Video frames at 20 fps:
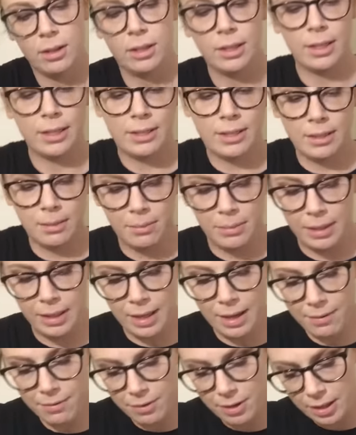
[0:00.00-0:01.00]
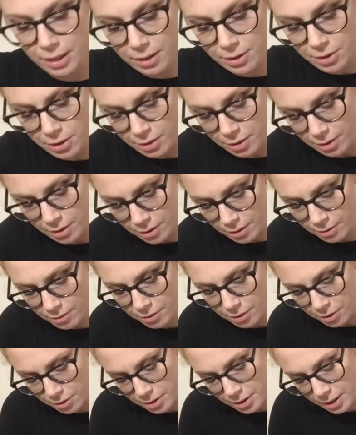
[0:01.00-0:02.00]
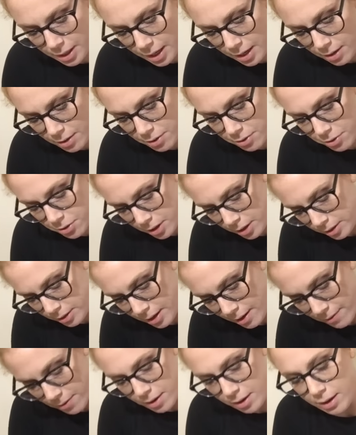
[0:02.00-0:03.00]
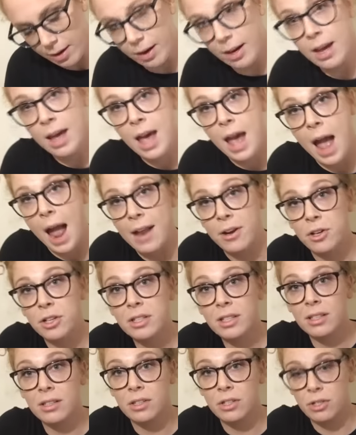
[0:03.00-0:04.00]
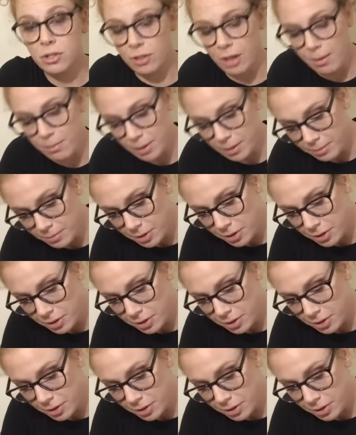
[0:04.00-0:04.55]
get some leverage in your skate and your trucks, everything, and you're just gonna scrub them.